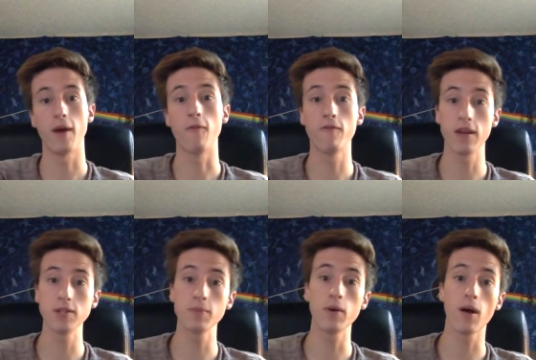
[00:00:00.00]
Now,
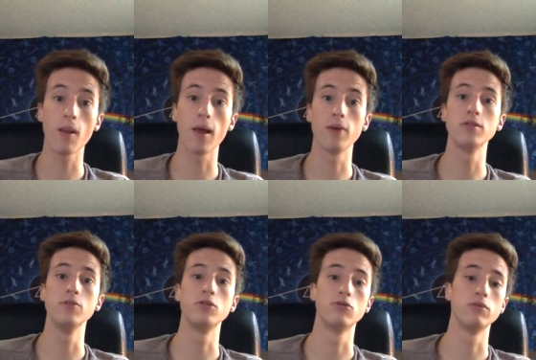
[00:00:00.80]
Facebook allows
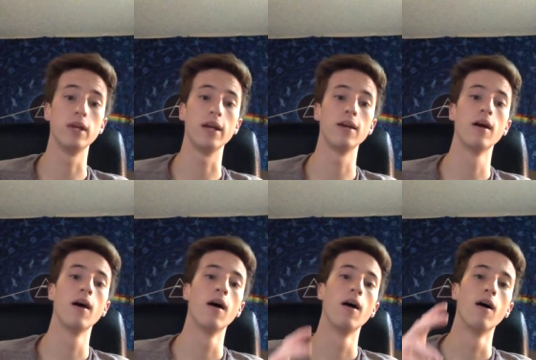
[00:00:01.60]
you to create
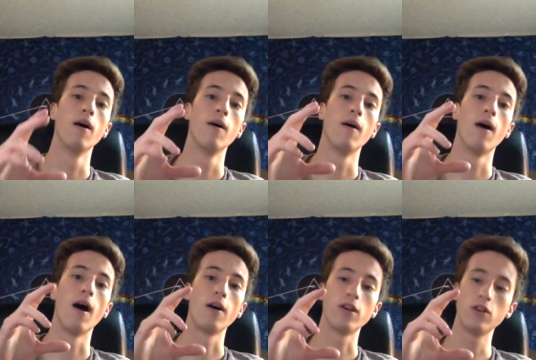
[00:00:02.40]

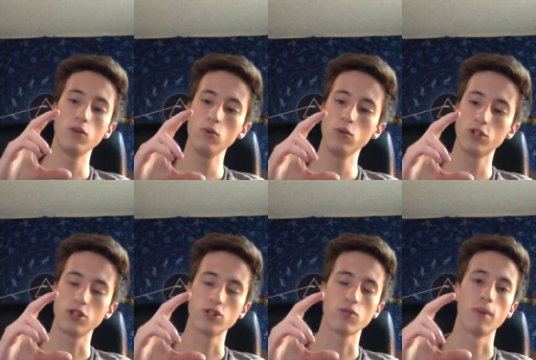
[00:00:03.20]
a huge
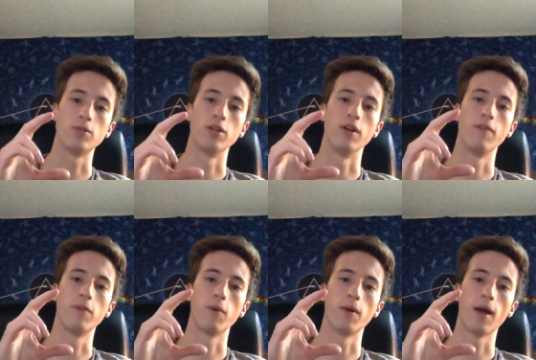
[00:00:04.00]
description of
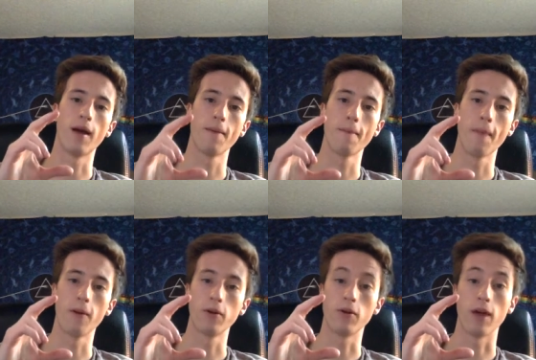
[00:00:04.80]

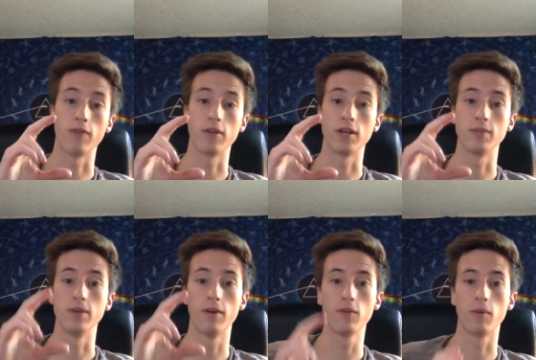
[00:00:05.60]
on your
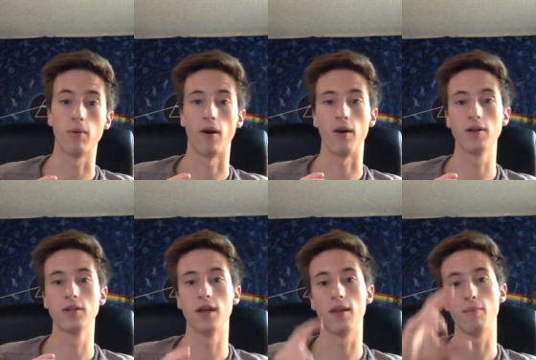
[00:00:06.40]
advertisement of your product,
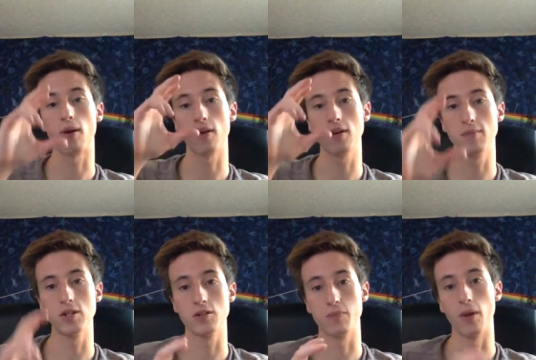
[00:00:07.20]
and the product
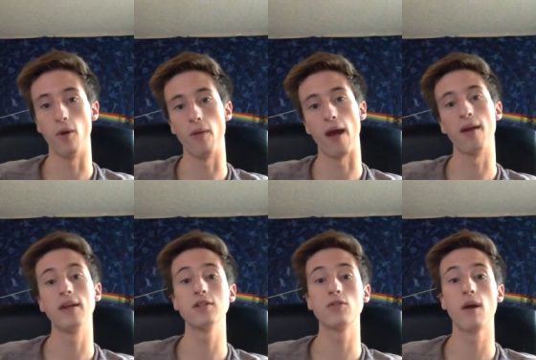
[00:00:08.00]
image is below
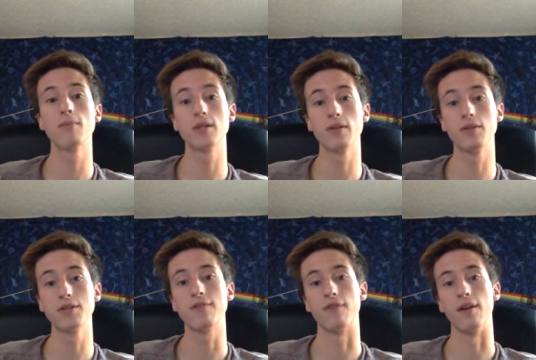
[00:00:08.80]
that. Instagram is a little
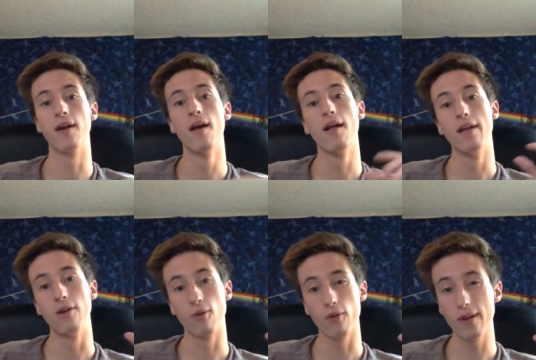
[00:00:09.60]
different.
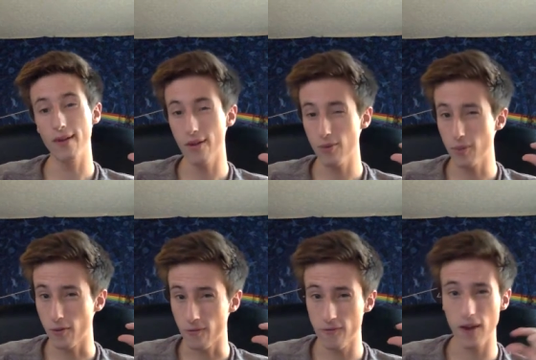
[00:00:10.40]
You're only allowed to
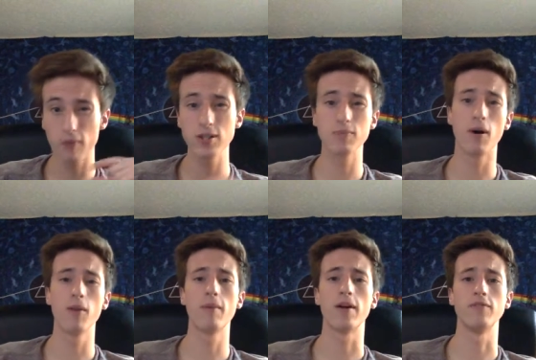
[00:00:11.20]
put a very
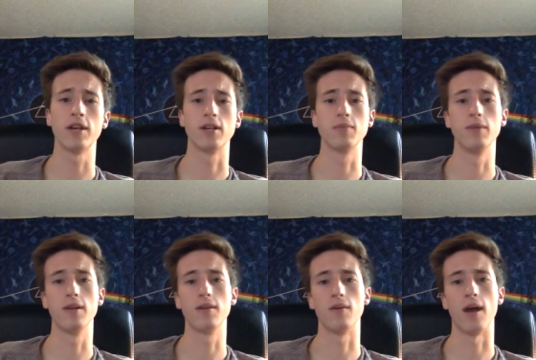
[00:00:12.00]
small amount of text
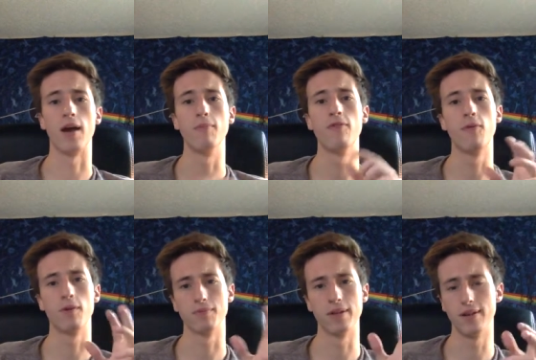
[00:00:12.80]
beneath your ad
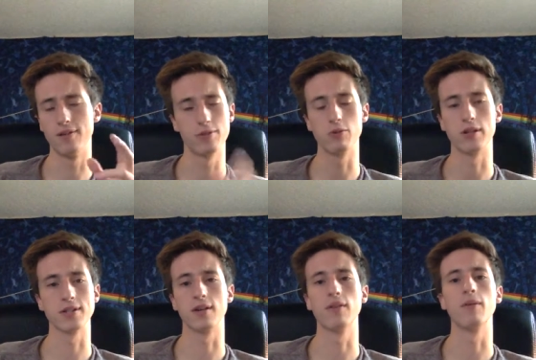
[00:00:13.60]
before an individual
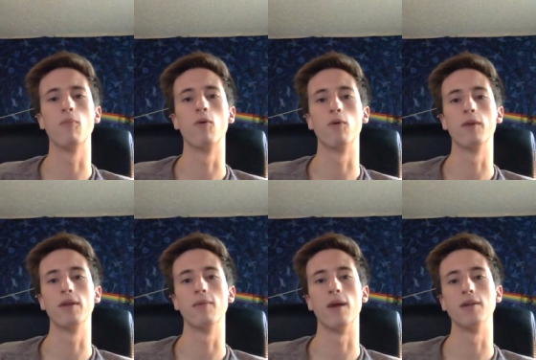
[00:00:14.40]
has to click more to
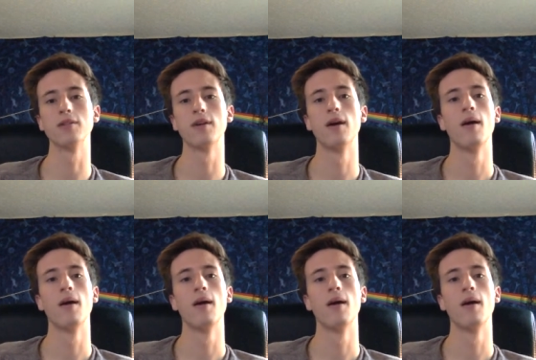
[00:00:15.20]
read the rest.